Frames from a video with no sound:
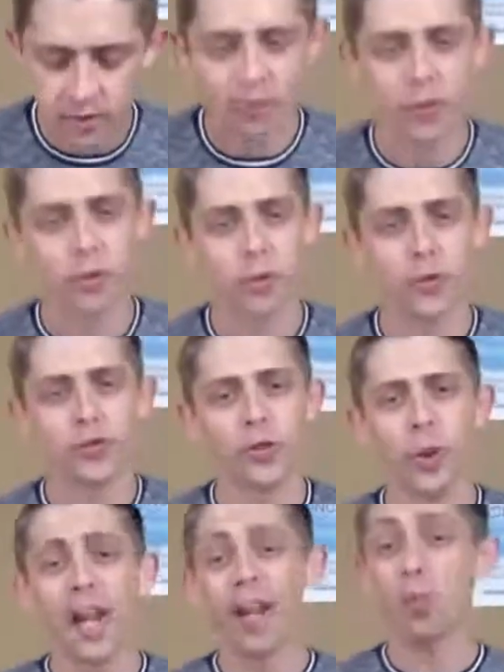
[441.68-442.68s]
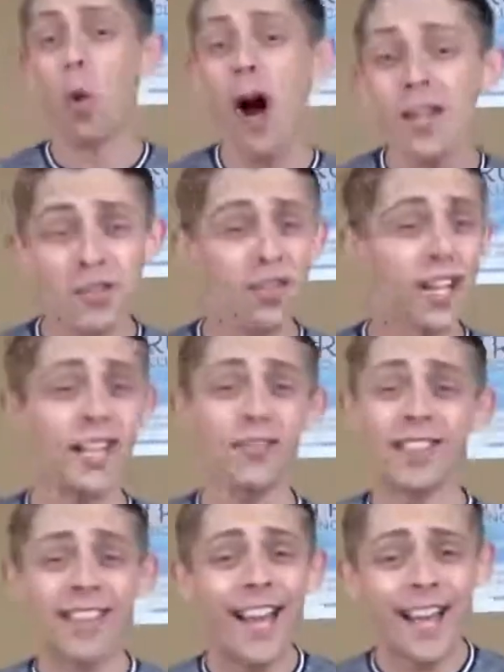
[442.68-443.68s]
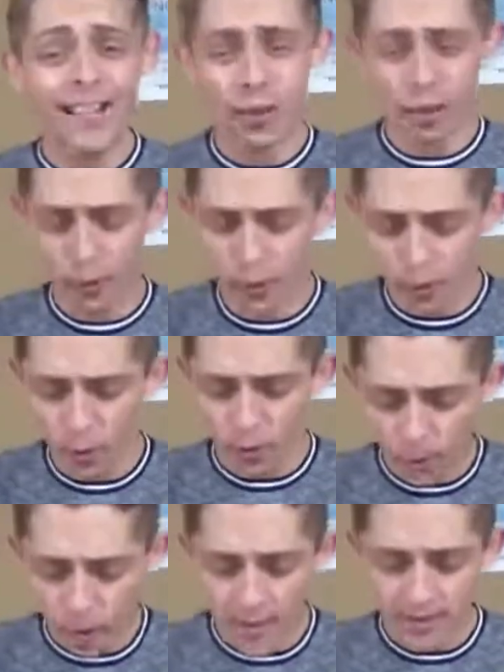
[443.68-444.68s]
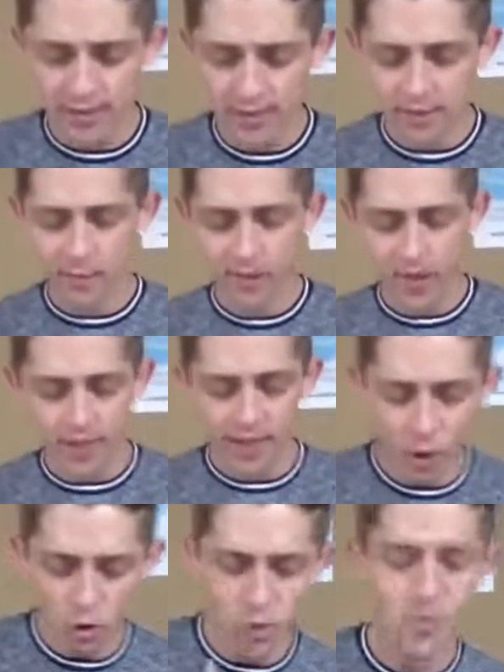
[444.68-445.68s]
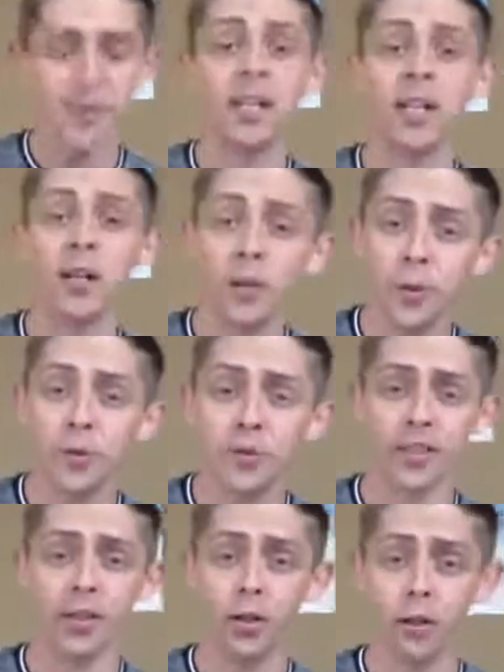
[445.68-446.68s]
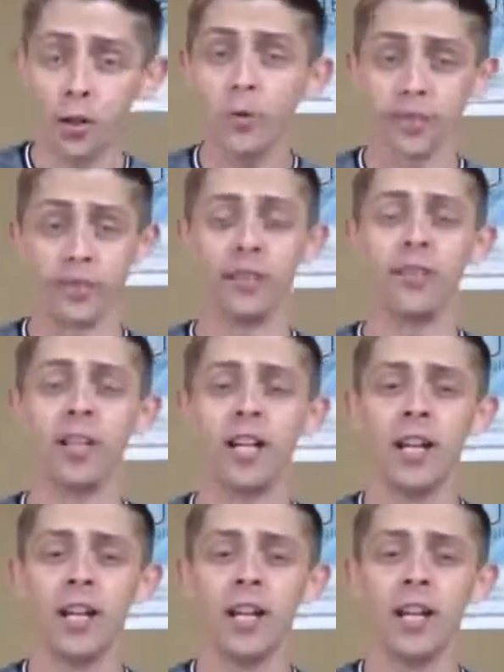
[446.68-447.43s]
individuals who I had watched and even led through the process of becoming LGBT inclusive